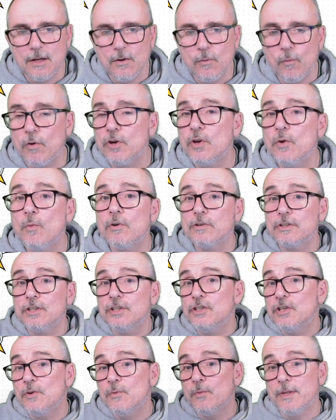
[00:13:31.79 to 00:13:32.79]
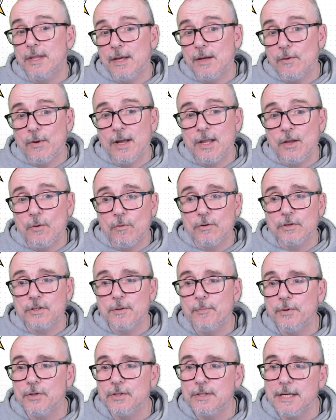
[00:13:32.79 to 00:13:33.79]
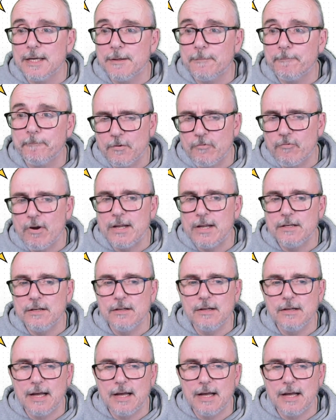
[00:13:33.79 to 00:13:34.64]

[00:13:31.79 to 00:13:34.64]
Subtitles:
what you want to do with it, where you want to put it. Great.